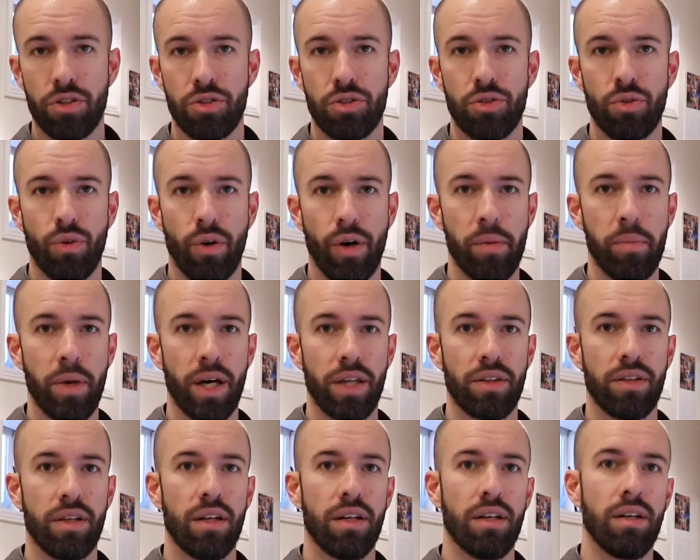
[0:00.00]
the story
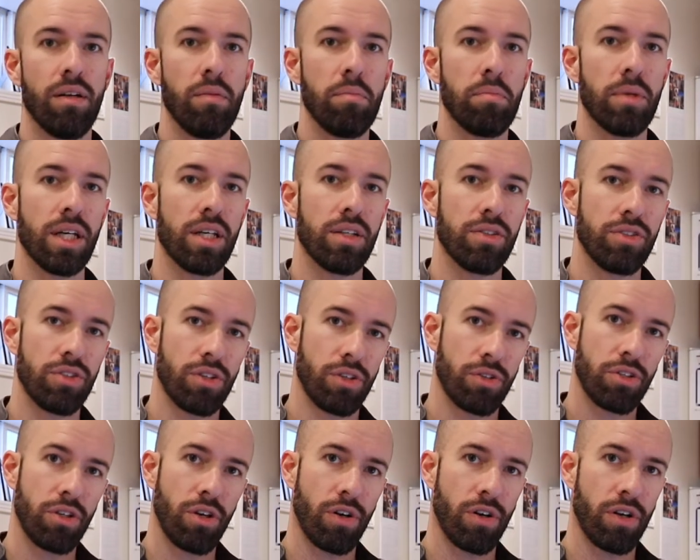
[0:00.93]
method means you're
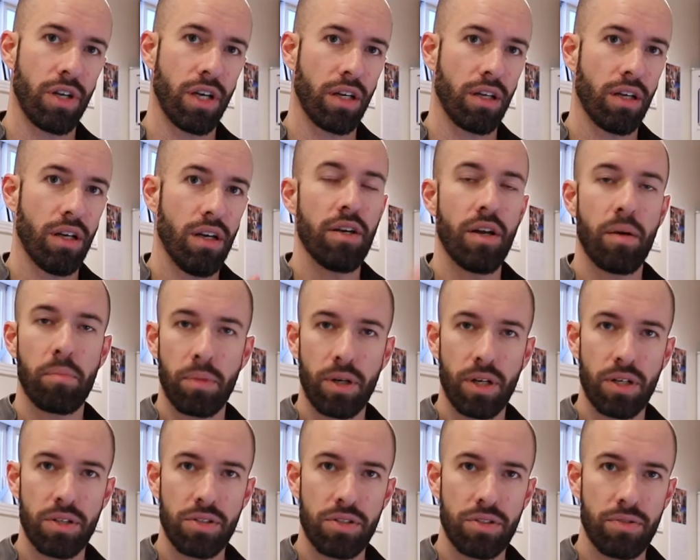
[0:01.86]
turning
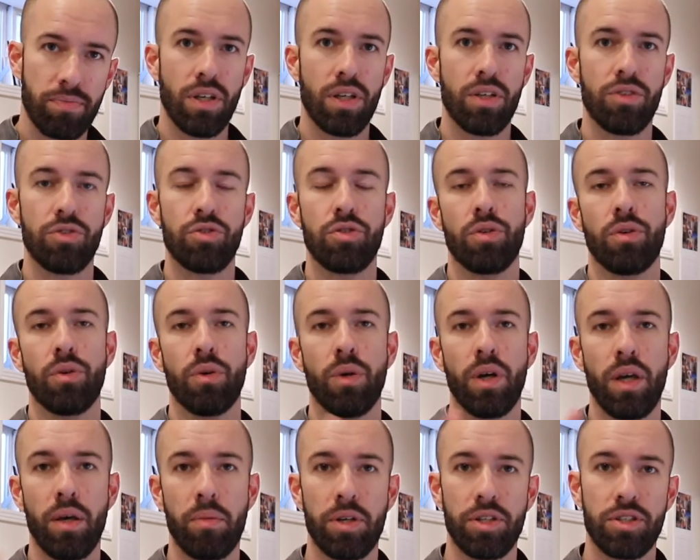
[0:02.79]
numbers into
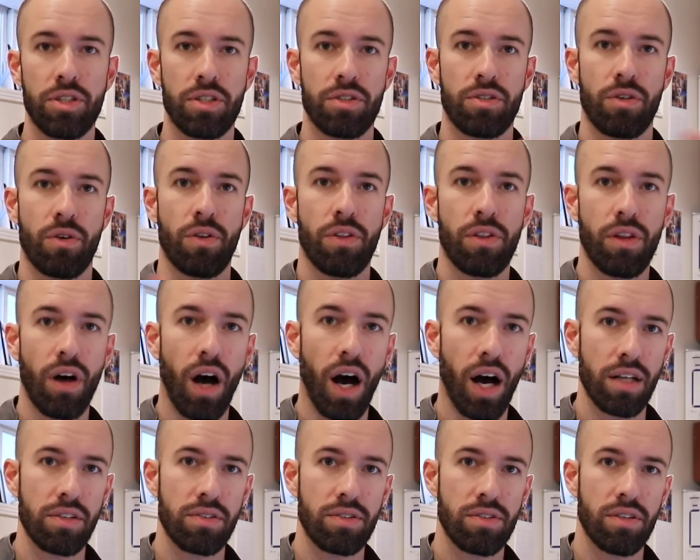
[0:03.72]
images or
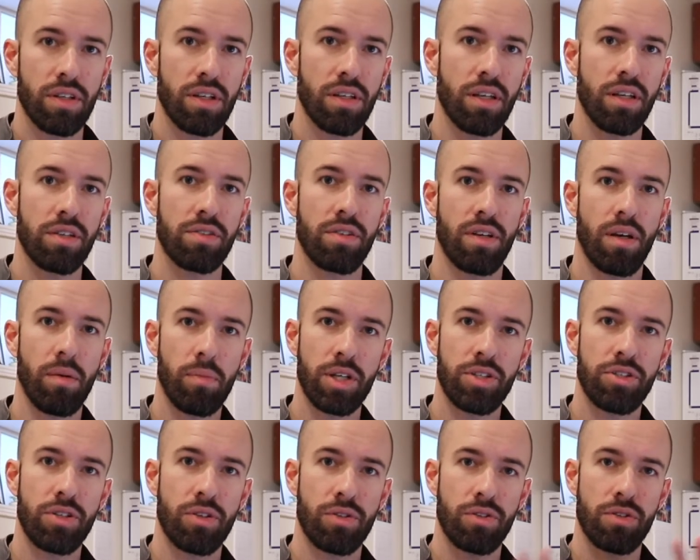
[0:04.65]
thoughts. And these
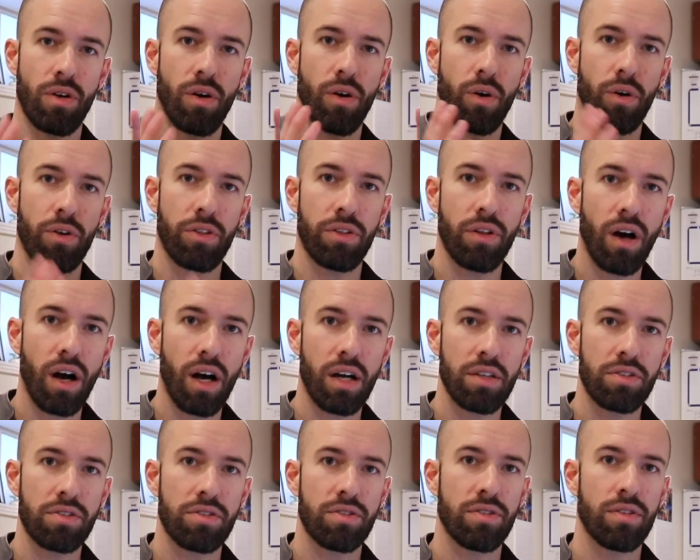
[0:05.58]
images or
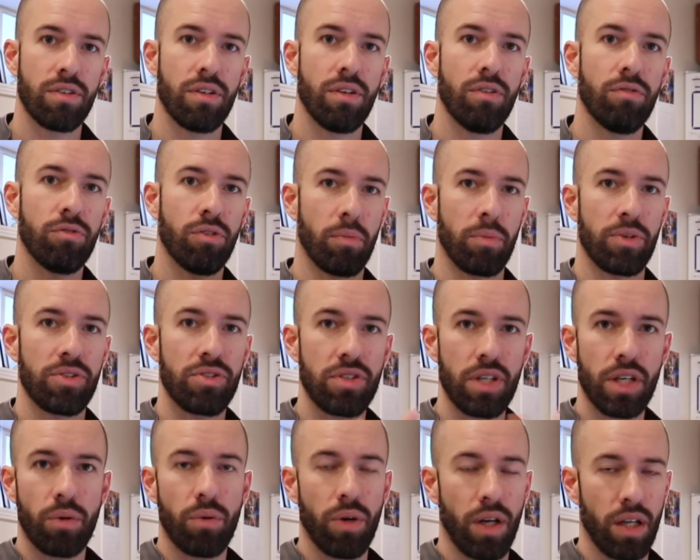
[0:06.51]
thoughts form a
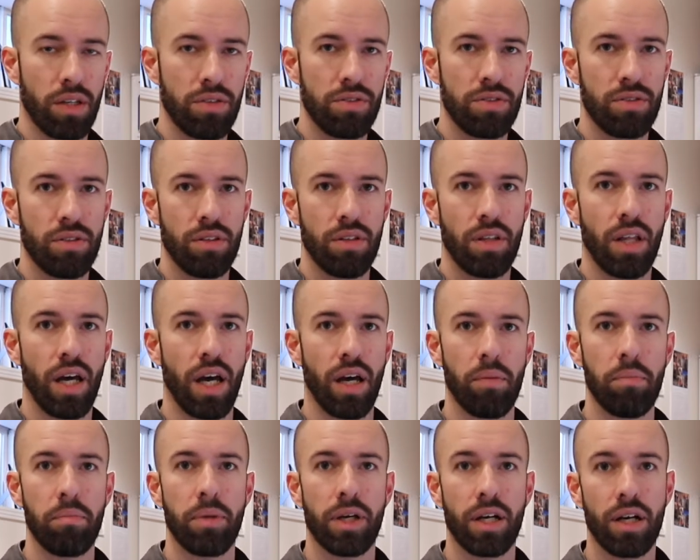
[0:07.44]
sequence
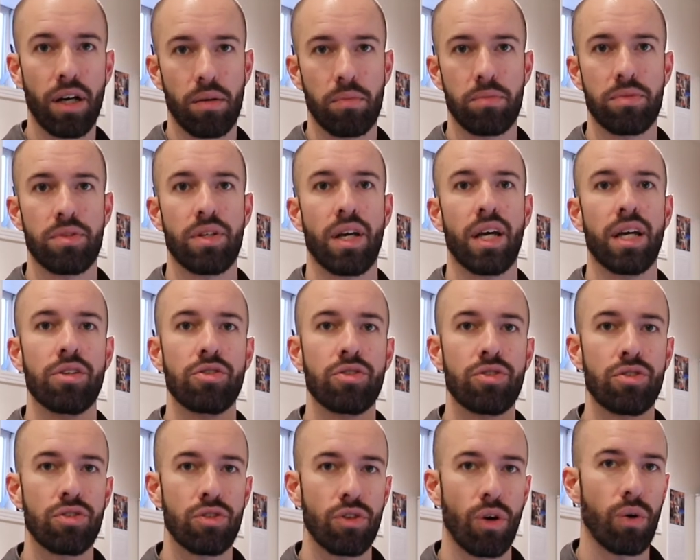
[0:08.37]
that becomes a
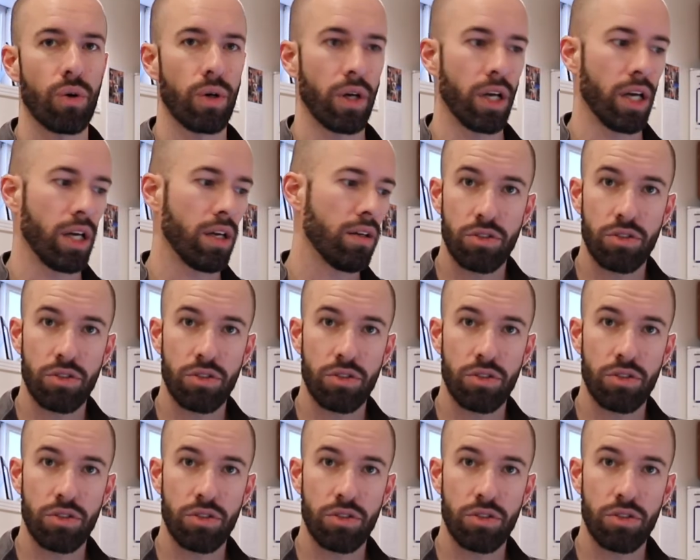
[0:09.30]
story.